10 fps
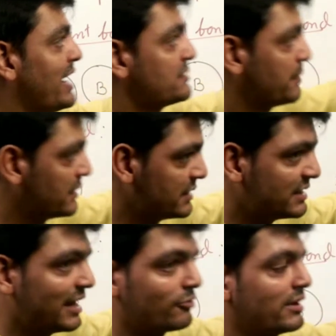as per this
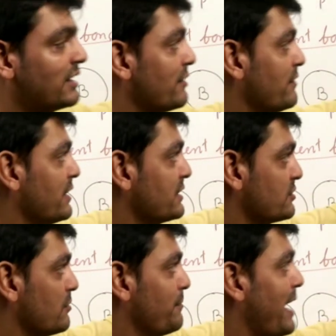electronic
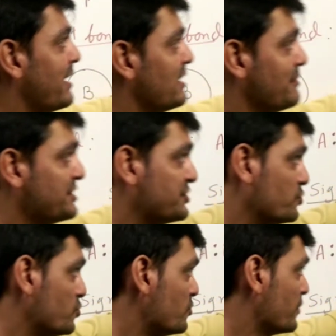configuration of beryllium, is
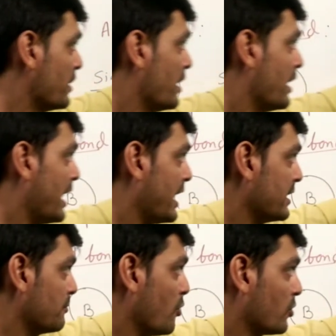2,
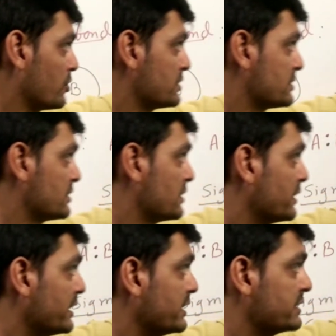and boron's
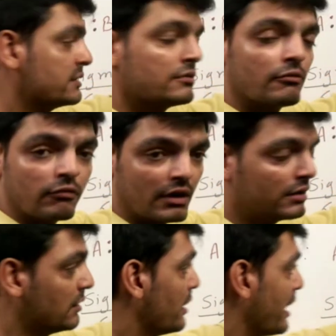is
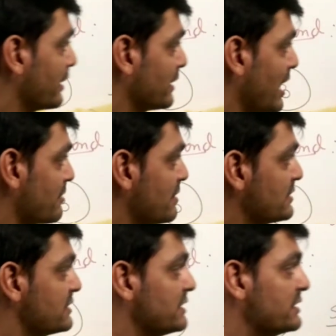1 and
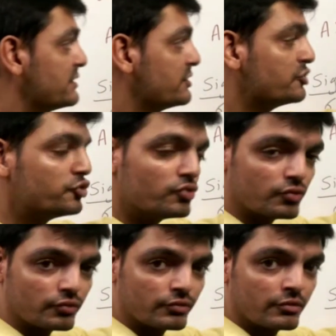carbon's is
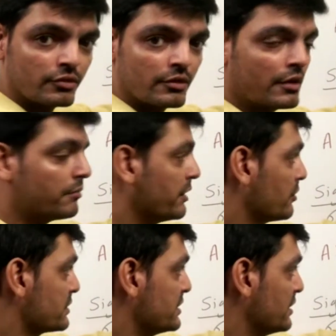2,
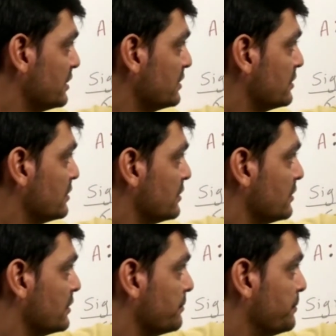because here
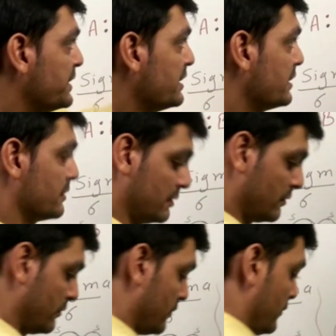p,
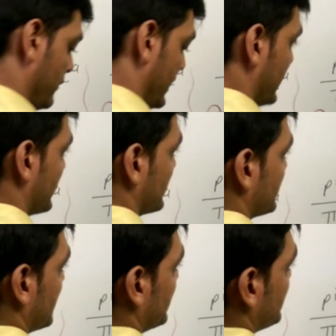we can
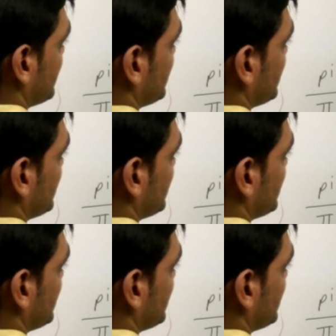consider this